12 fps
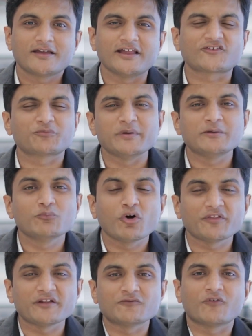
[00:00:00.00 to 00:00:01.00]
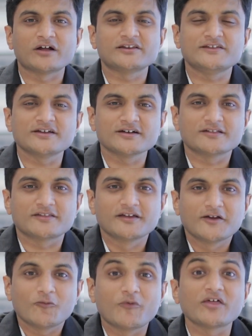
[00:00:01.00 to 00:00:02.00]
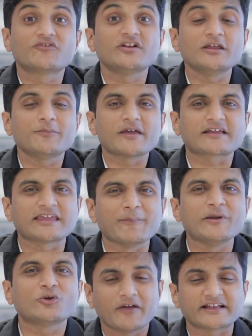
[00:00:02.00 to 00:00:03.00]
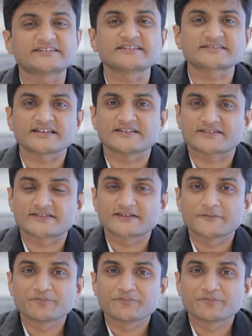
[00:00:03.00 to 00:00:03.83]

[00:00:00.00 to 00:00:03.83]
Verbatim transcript: It's been more than 1 year where GDPR came into existence.